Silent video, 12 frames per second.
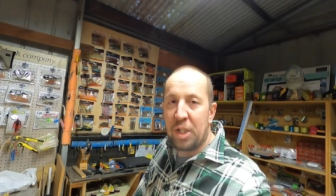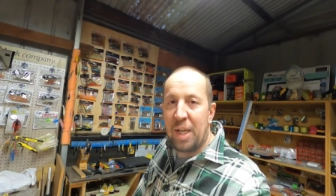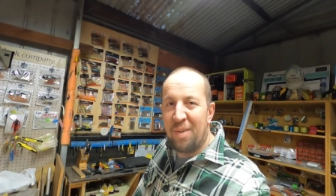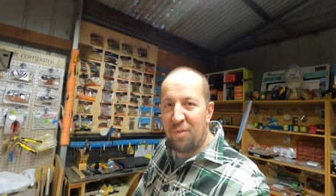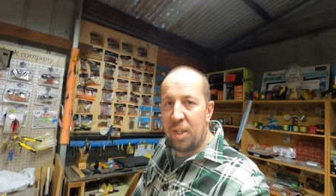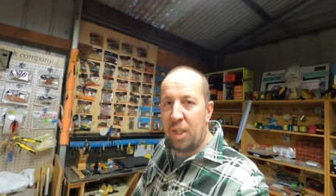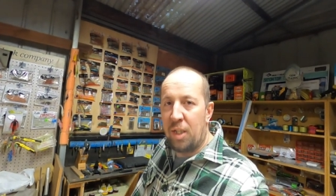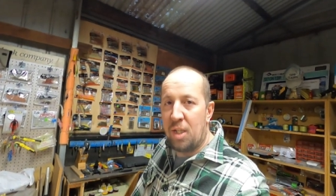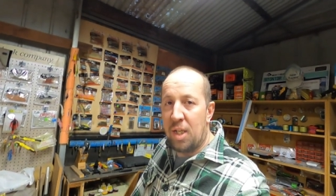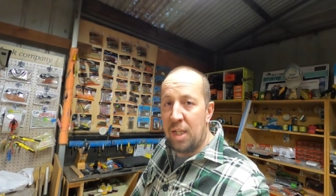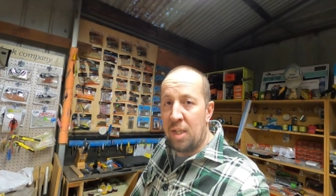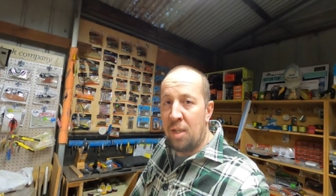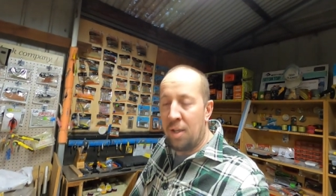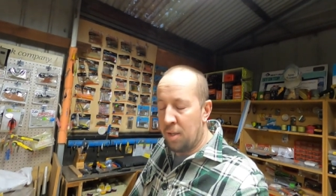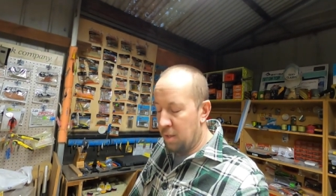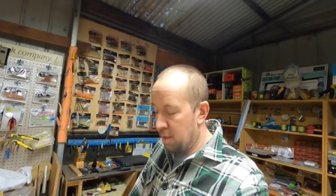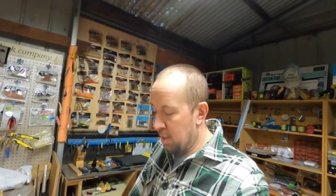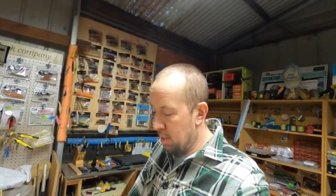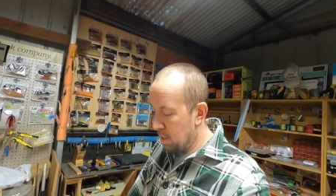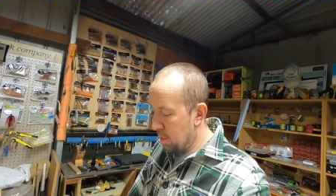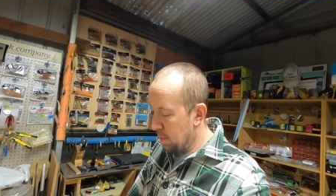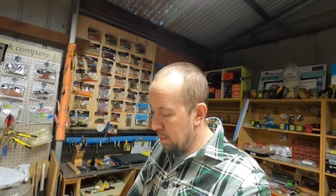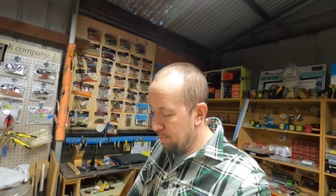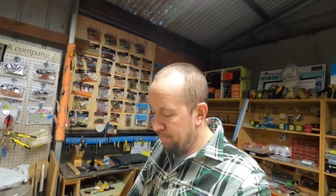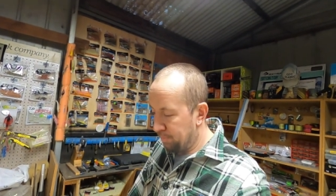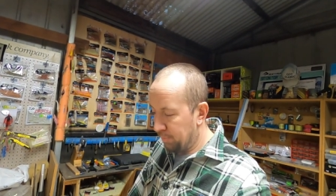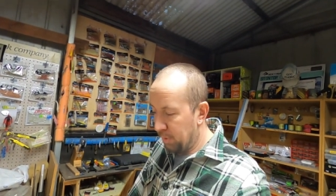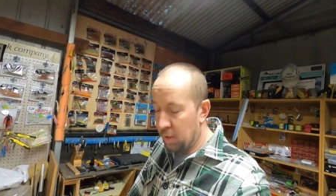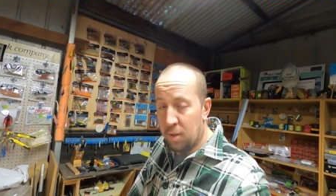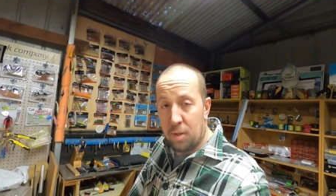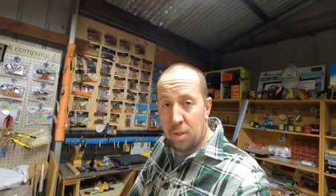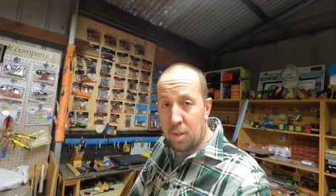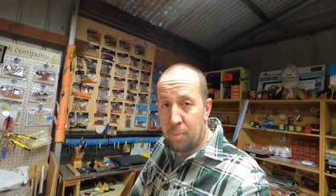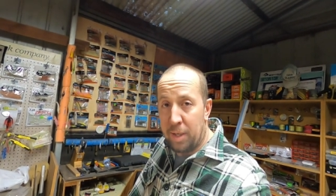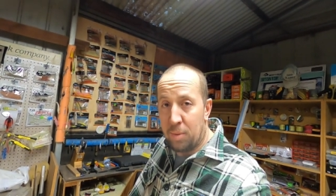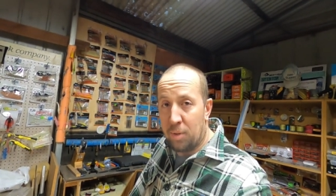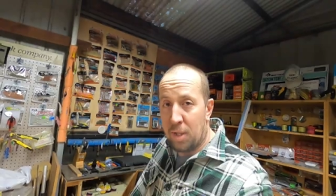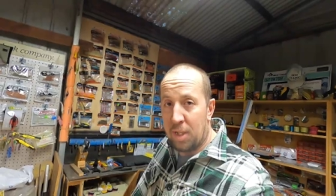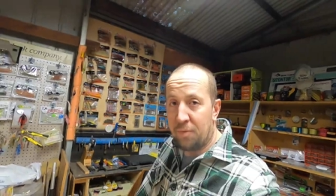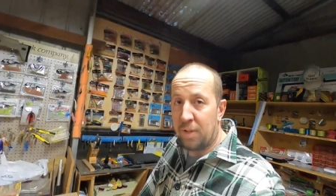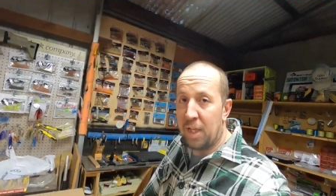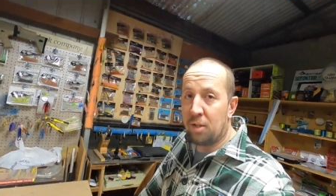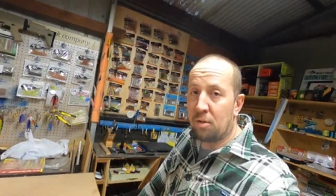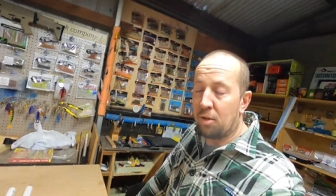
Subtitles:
Everything you need to make one of these flounder